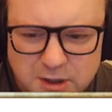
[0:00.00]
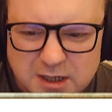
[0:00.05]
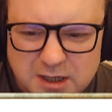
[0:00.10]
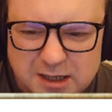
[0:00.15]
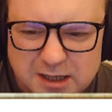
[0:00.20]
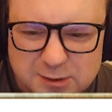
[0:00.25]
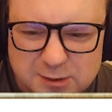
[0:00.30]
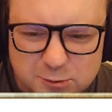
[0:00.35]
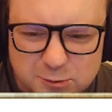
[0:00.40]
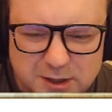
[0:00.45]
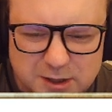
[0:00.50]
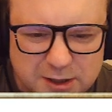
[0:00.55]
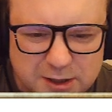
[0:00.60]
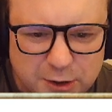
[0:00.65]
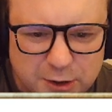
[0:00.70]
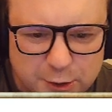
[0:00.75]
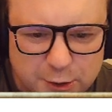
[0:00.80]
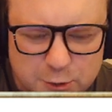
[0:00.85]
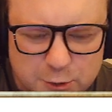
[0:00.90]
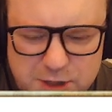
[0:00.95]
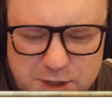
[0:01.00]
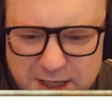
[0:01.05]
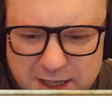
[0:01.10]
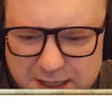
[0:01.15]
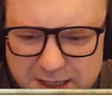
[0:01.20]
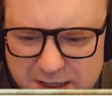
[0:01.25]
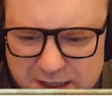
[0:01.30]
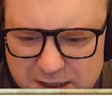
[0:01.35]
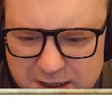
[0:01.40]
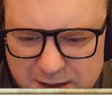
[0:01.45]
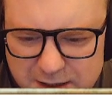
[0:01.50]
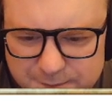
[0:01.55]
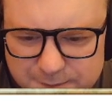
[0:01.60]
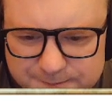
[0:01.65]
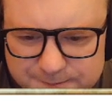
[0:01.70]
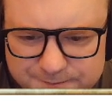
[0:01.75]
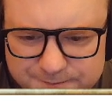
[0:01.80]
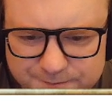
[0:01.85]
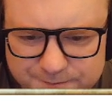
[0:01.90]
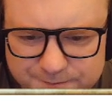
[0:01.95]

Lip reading: I don't like those income.